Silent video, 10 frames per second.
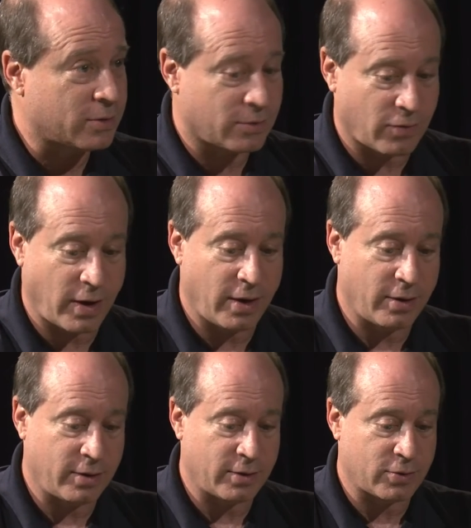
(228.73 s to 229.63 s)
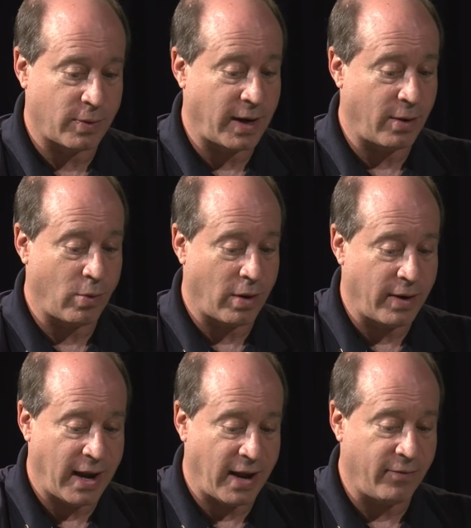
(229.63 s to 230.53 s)
right on 28 Warren
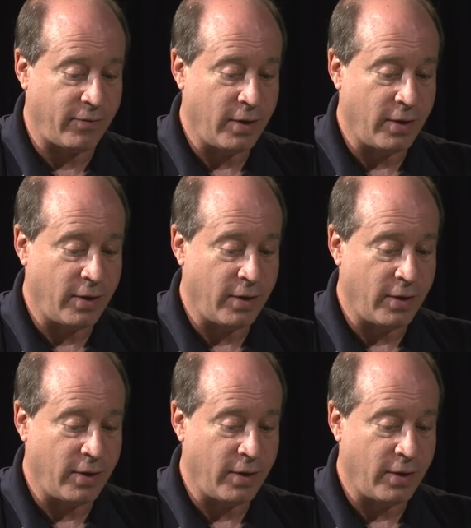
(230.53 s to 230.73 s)
Ave.